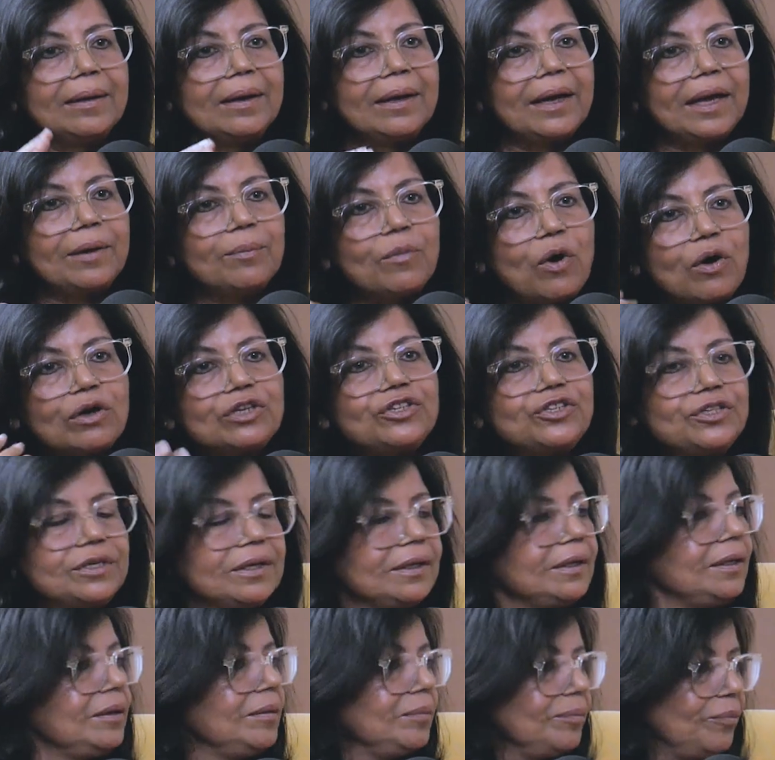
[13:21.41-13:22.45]

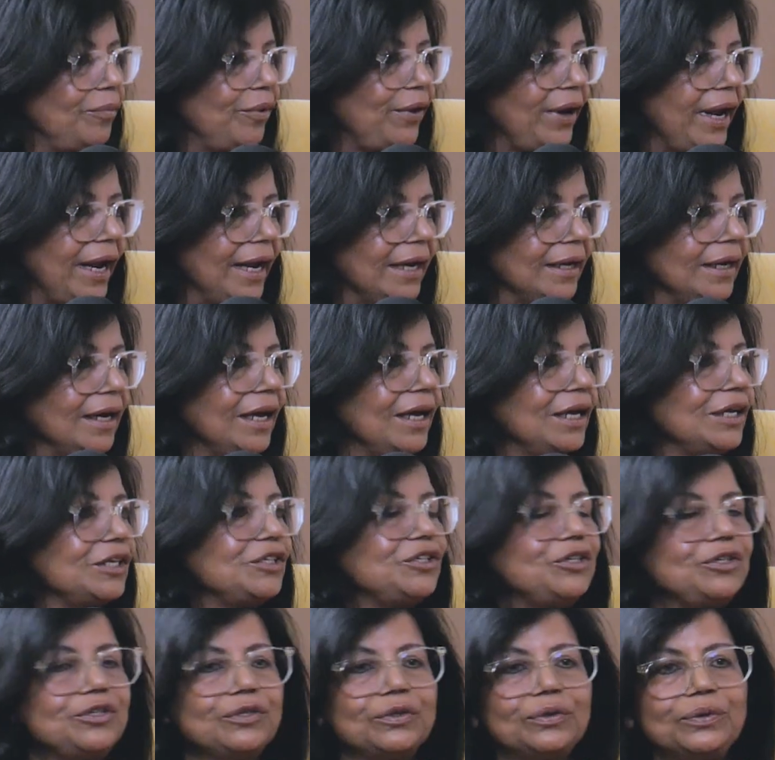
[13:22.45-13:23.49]
emotional brain
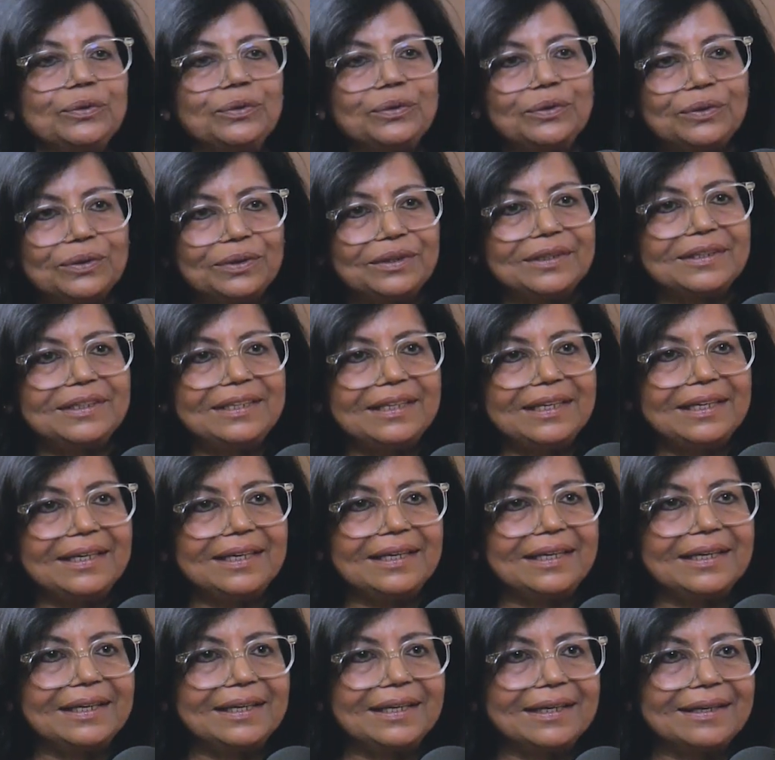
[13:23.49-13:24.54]
to
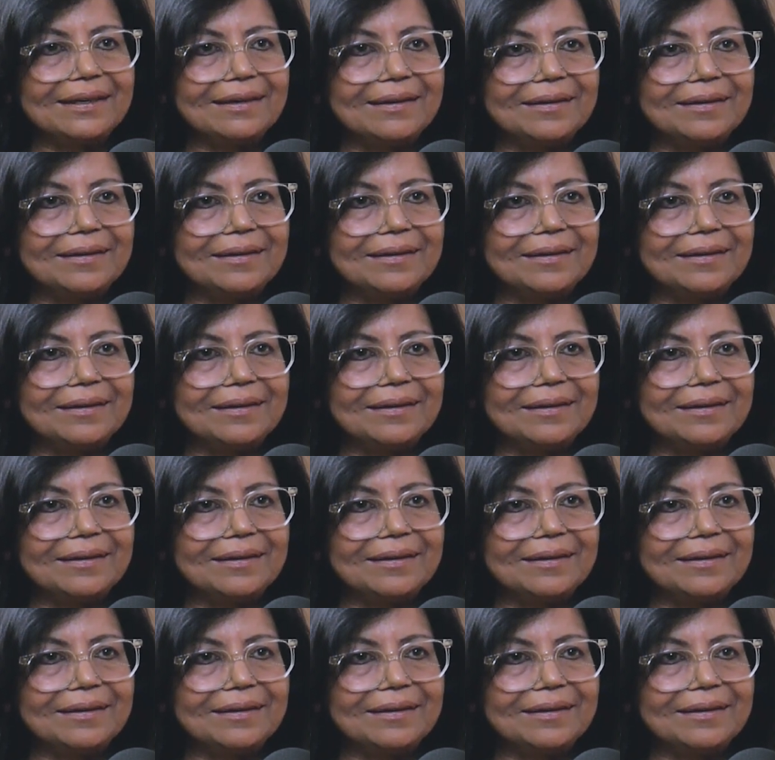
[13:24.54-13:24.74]
the